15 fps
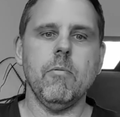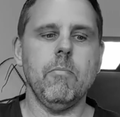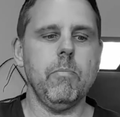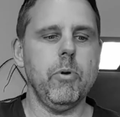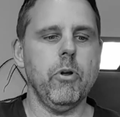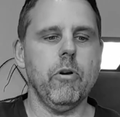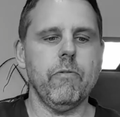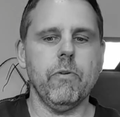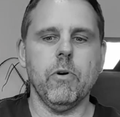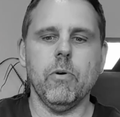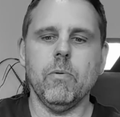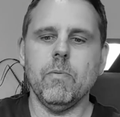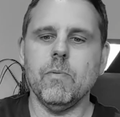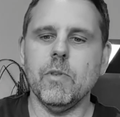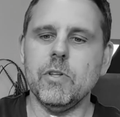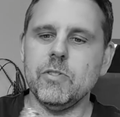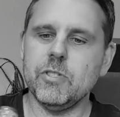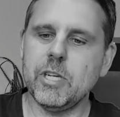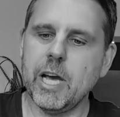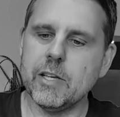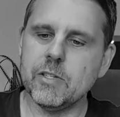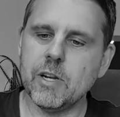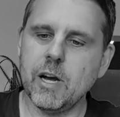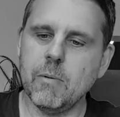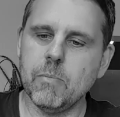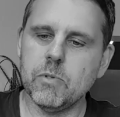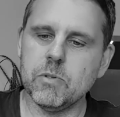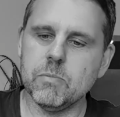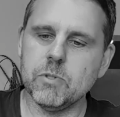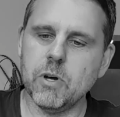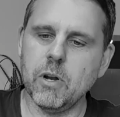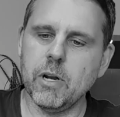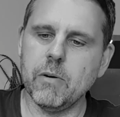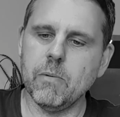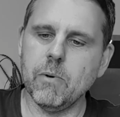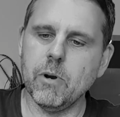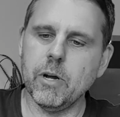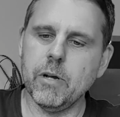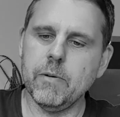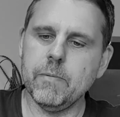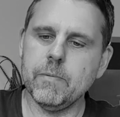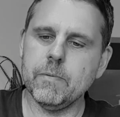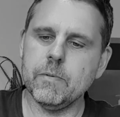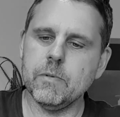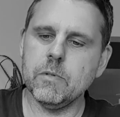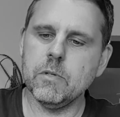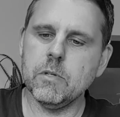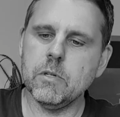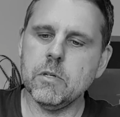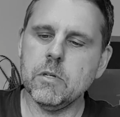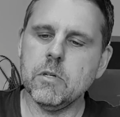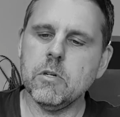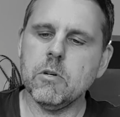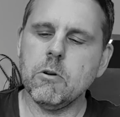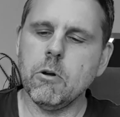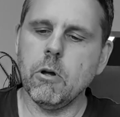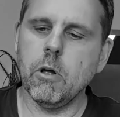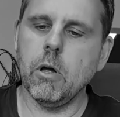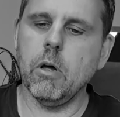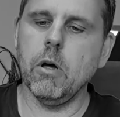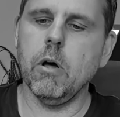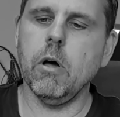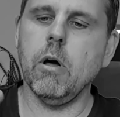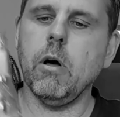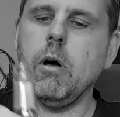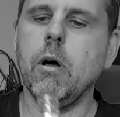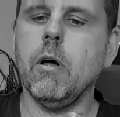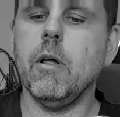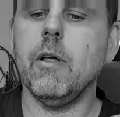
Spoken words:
Beautiful, let's jazz it up with some tonic water. Oh,